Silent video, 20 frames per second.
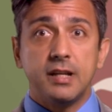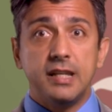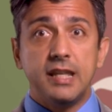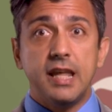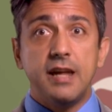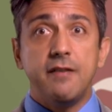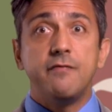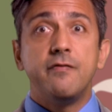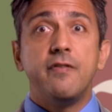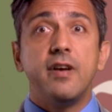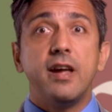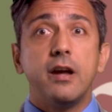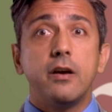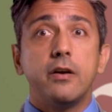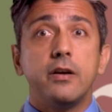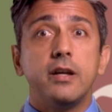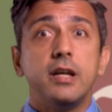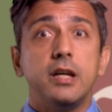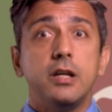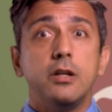They
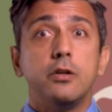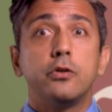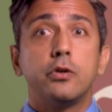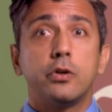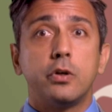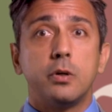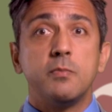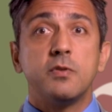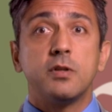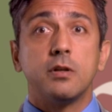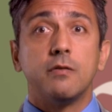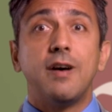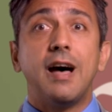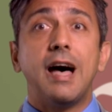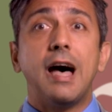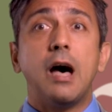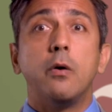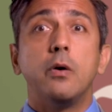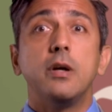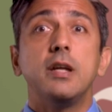vary in terms of
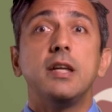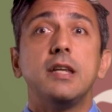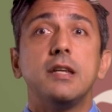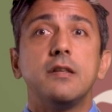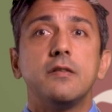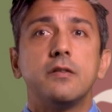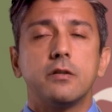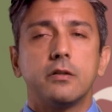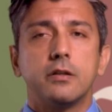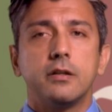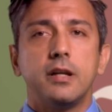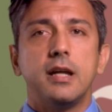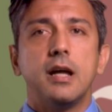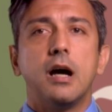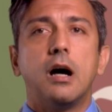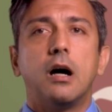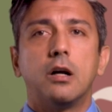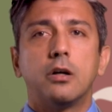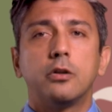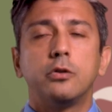how easier they
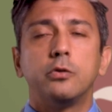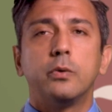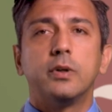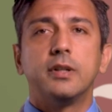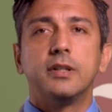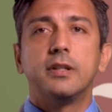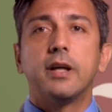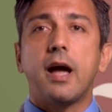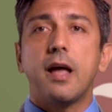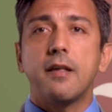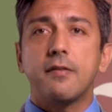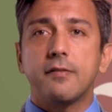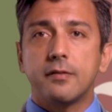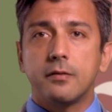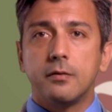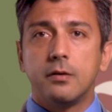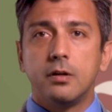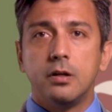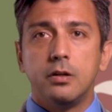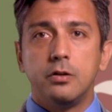are to
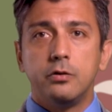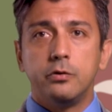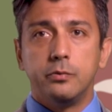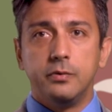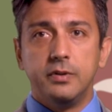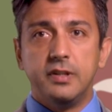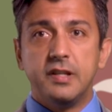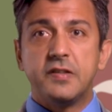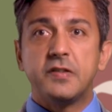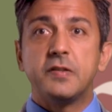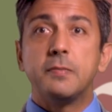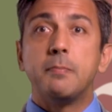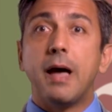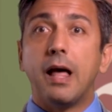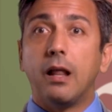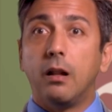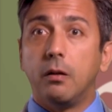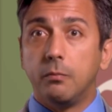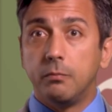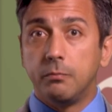address, to
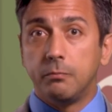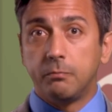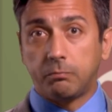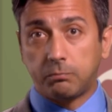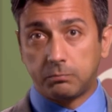dispel.